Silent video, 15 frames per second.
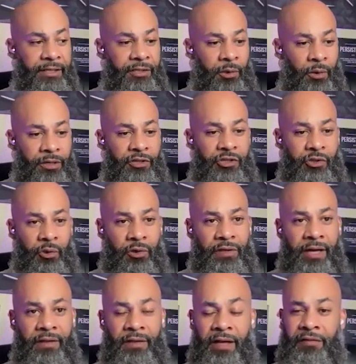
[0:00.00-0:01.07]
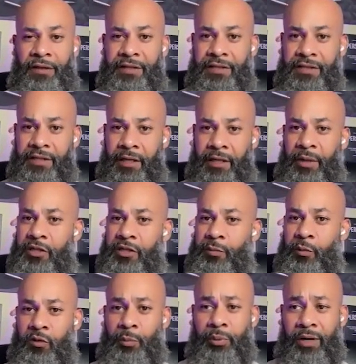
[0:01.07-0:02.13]
to ensure that this is going to be a
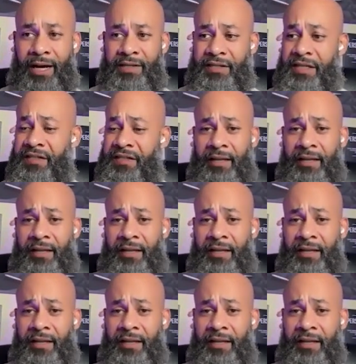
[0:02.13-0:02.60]
smooth process.